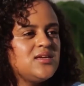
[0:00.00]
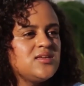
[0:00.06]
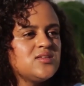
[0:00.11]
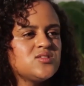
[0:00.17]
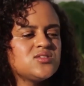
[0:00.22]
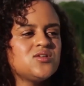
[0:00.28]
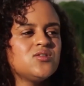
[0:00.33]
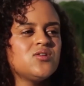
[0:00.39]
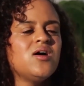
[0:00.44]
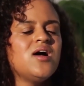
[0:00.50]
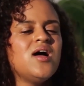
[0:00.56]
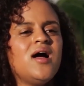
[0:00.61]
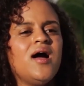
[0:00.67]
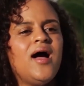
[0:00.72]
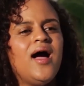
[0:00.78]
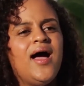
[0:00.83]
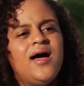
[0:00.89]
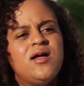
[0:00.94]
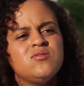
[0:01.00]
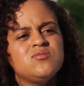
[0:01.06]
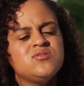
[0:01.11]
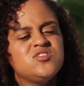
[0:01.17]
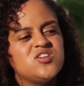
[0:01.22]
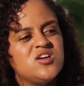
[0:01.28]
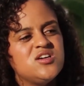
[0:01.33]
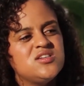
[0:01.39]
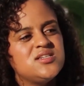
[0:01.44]
things. So I
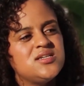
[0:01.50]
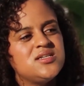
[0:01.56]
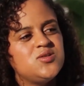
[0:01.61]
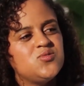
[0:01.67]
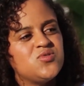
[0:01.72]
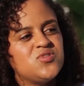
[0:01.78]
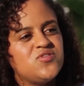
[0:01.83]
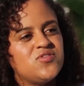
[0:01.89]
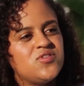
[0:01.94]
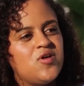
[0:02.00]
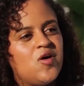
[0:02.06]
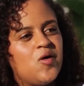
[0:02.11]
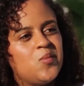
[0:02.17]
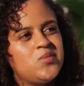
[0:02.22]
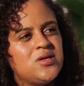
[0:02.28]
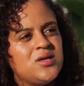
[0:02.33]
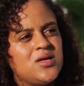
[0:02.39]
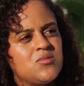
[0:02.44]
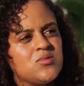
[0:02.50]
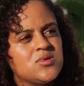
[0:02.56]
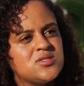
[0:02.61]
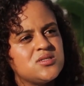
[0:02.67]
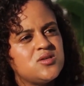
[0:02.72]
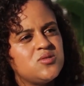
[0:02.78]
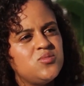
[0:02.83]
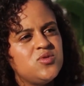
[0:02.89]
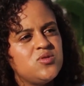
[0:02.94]
don't judge anyone for not being able
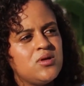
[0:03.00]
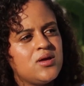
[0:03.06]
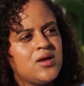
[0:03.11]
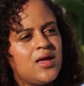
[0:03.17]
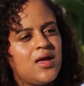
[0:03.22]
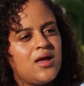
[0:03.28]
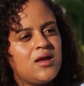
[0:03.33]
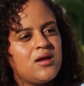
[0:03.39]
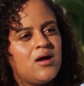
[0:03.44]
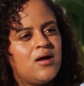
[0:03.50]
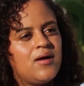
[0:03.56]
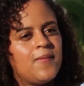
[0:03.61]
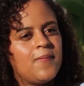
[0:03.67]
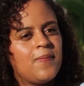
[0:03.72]
to communicate,